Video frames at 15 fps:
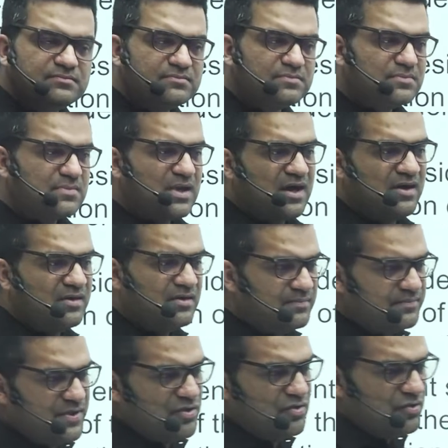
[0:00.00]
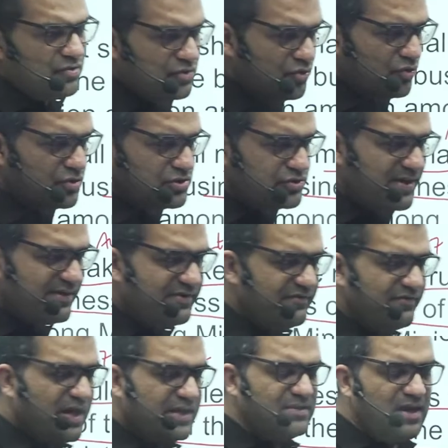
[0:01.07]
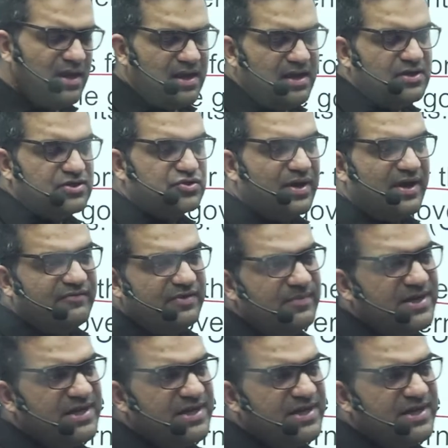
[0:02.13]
known to everyone, so everybody